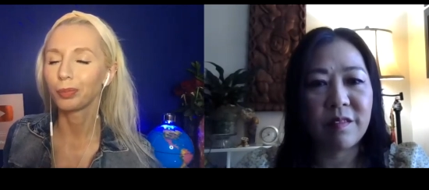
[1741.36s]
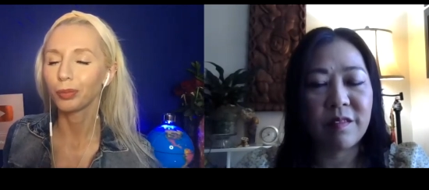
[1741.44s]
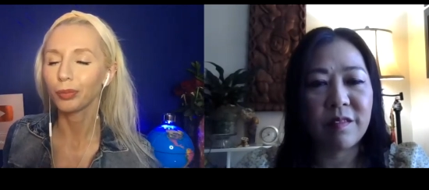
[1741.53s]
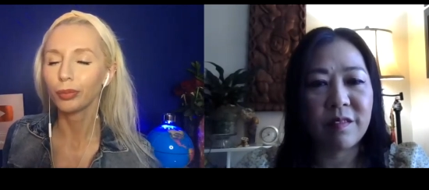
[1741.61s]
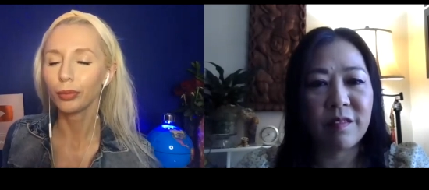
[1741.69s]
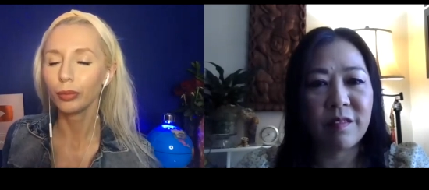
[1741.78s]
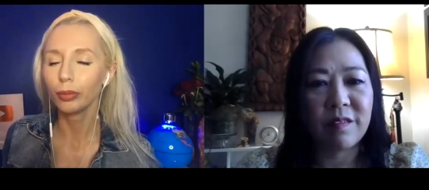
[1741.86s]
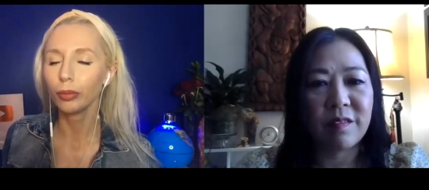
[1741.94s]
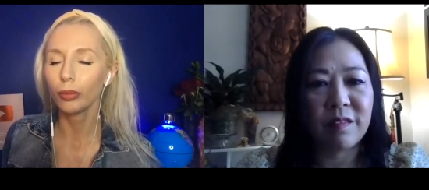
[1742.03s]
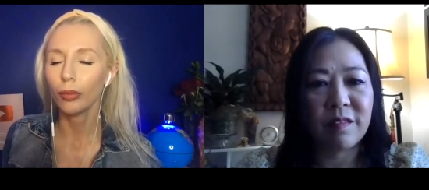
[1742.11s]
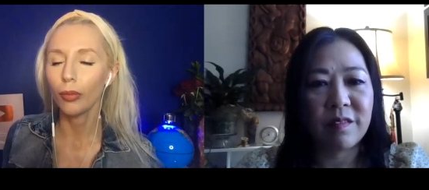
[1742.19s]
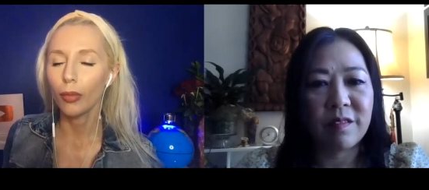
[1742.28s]

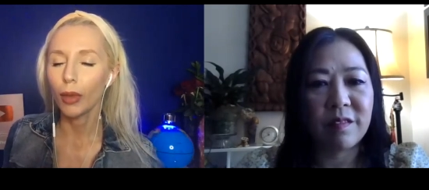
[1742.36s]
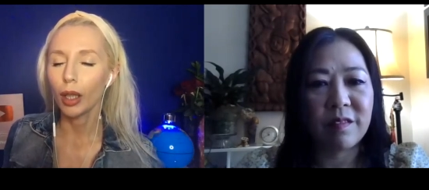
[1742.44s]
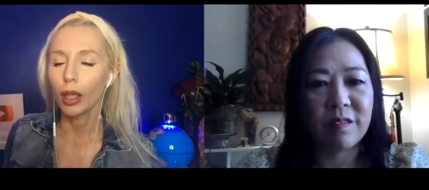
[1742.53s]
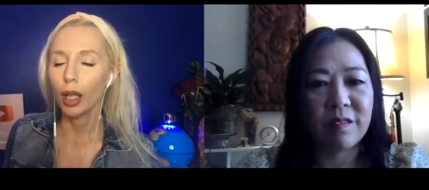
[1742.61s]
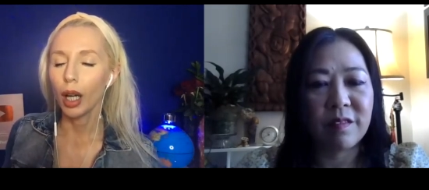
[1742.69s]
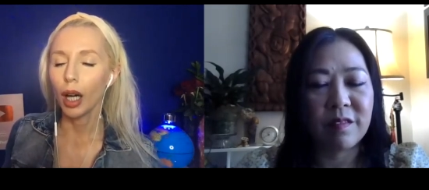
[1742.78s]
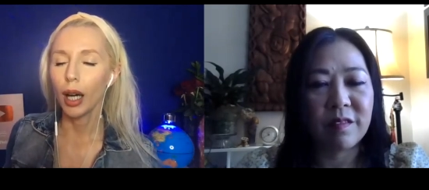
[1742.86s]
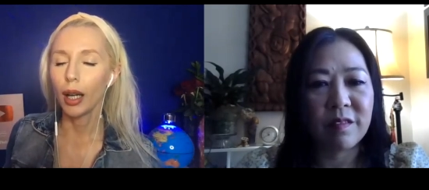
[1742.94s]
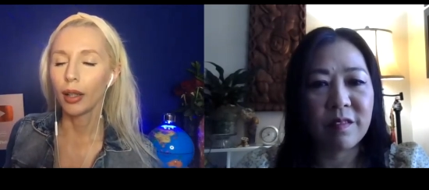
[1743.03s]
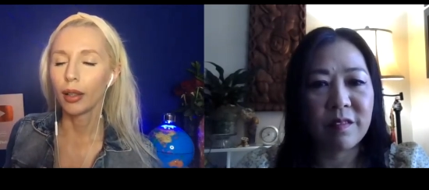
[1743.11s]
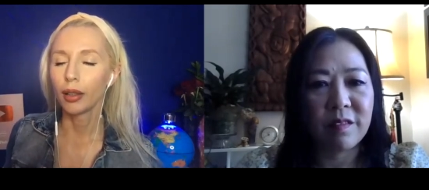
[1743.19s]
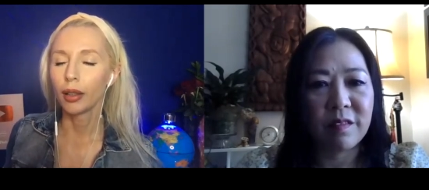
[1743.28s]

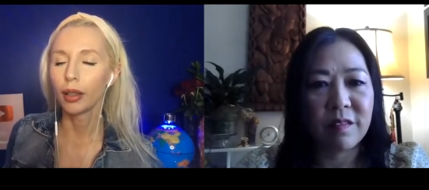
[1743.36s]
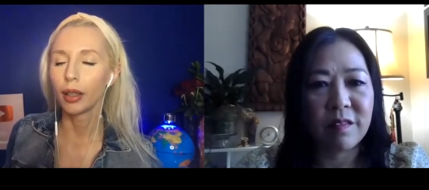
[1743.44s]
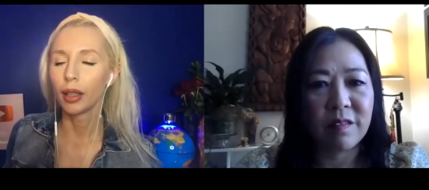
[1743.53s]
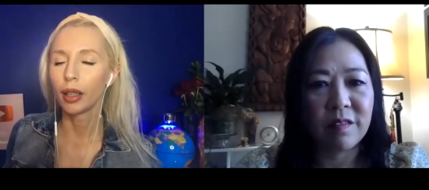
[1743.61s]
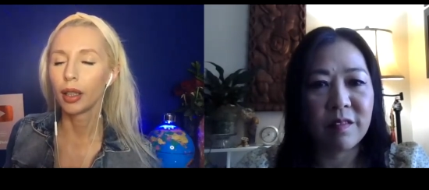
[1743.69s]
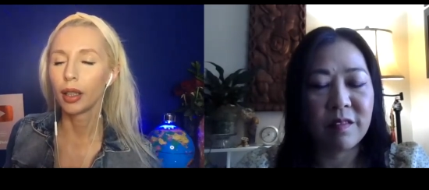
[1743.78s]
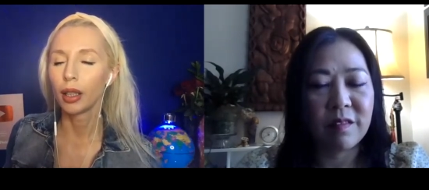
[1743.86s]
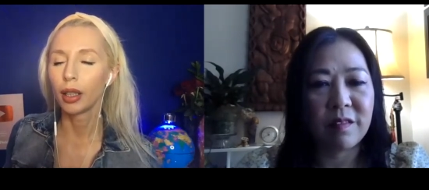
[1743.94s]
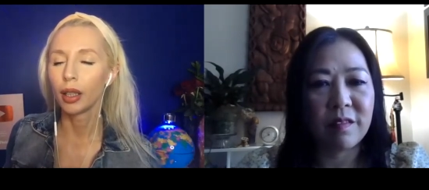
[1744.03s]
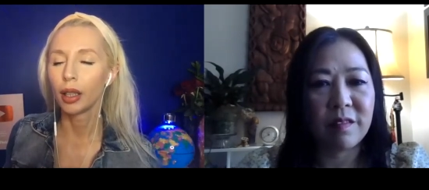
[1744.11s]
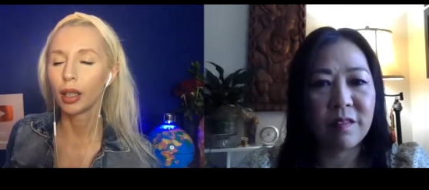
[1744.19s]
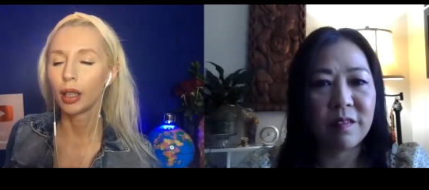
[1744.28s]

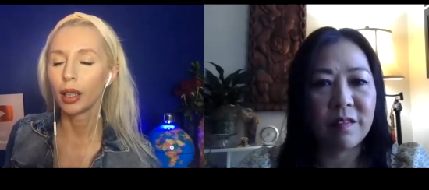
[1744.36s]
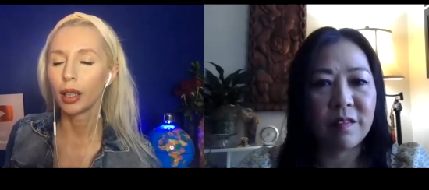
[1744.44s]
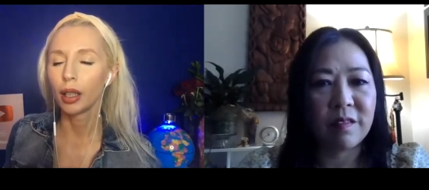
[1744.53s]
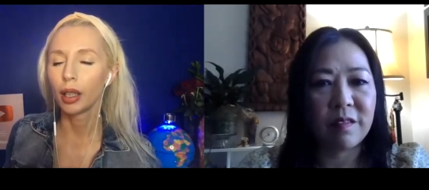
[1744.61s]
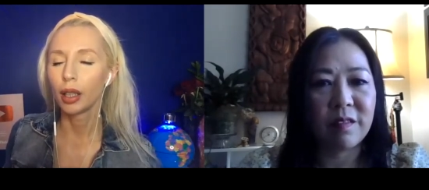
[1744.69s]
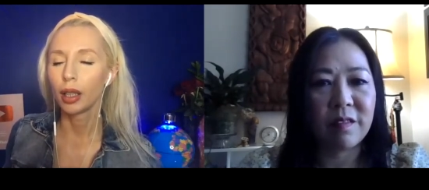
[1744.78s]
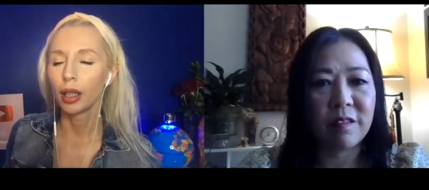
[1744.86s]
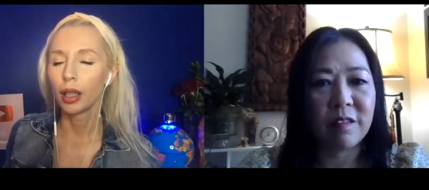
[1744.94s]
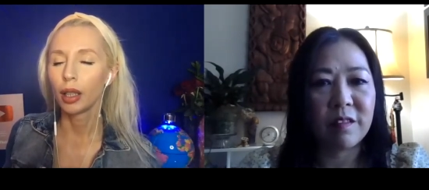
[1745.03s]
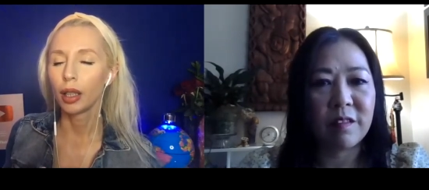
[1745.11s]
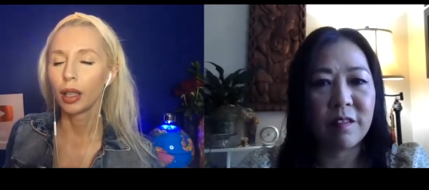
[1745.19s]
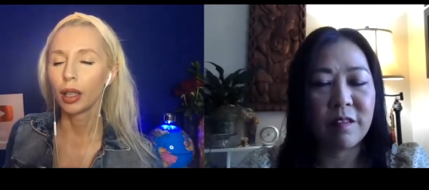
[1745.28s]

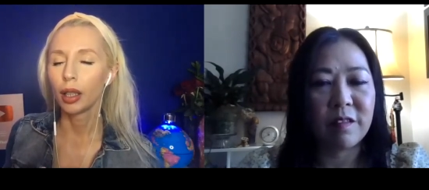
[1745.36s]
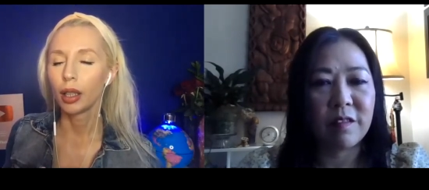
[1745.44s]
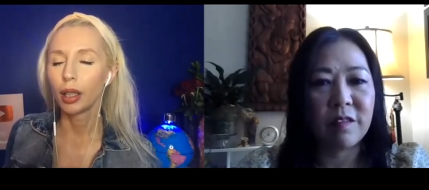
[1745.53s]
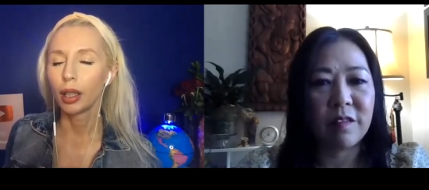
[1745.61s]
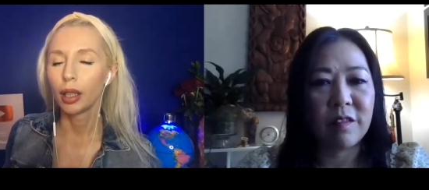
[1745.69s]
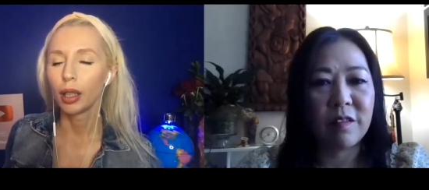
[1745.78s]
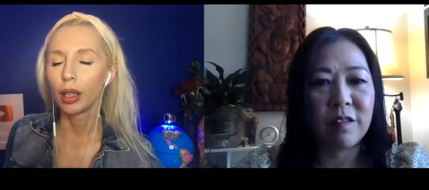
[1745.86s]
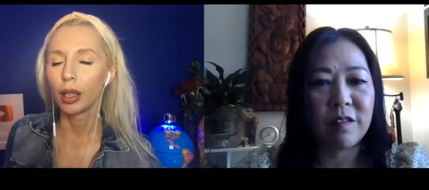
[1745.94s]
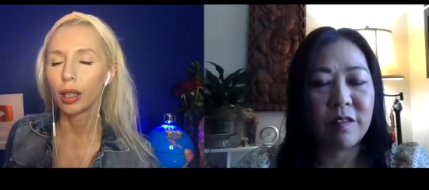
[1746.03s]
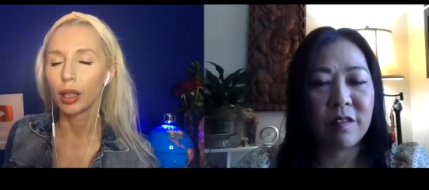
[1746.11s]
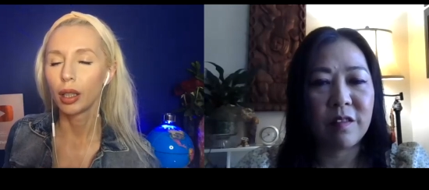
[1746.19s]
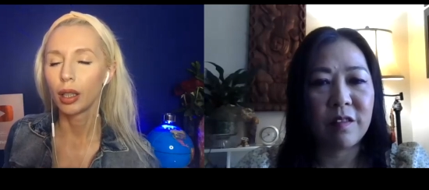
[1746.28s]

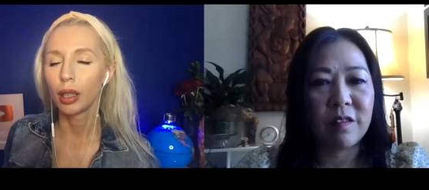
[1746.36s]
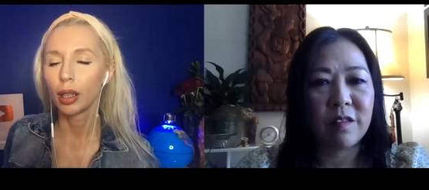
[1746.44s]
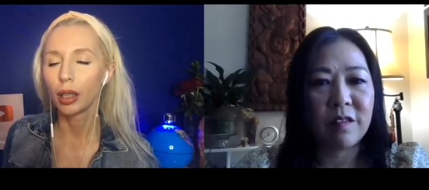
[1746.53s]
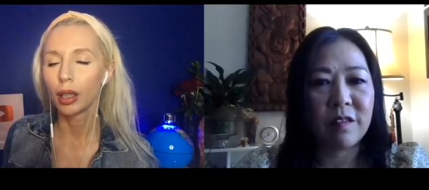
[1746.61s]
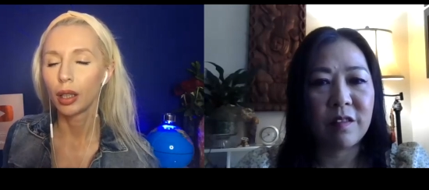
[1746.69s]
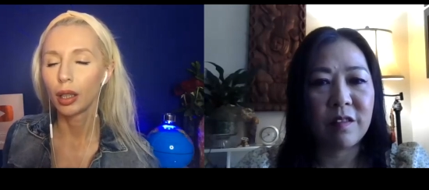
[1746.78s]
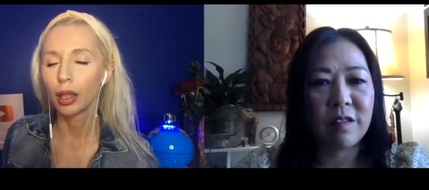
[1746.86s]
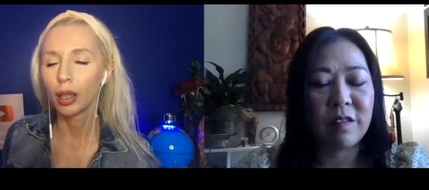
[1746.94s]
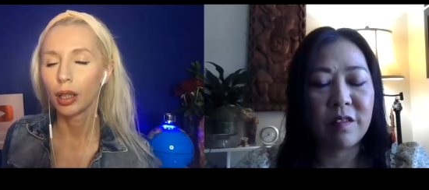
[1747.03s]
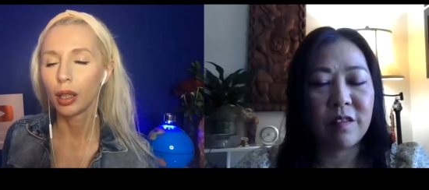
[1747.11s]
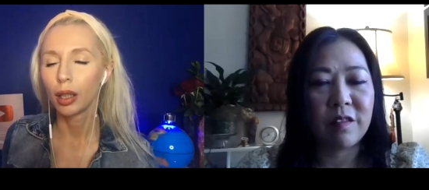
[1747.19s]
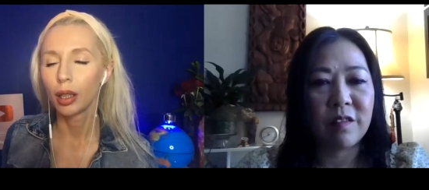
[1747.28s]

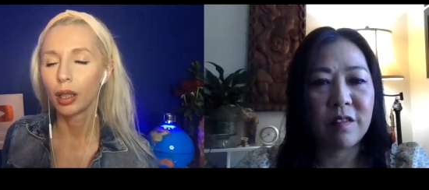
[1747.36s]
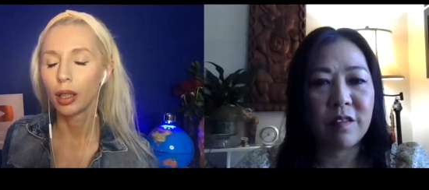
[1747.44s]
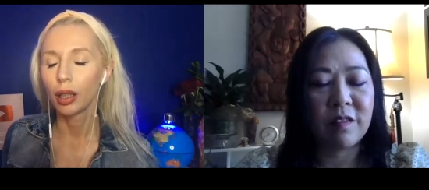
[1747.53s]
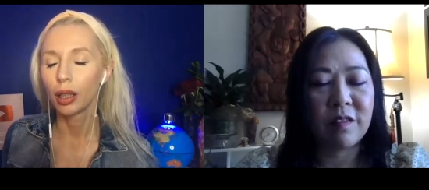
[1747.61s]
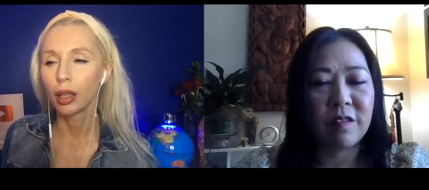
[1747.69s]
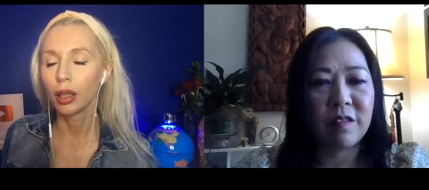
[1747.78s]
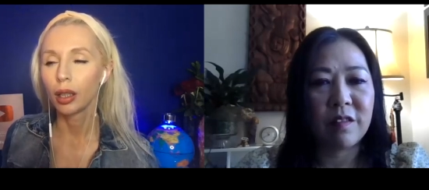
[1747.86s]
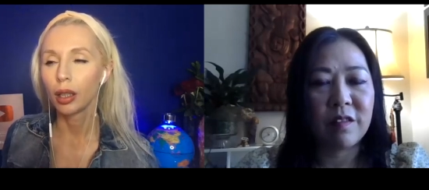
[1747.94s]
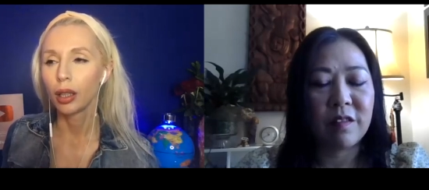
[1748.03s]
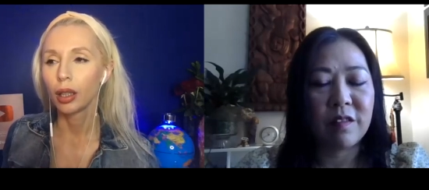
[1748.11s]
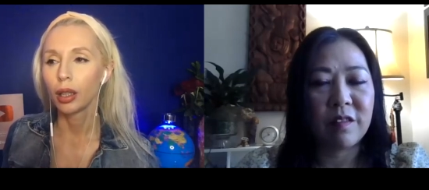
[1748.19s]
[no speech]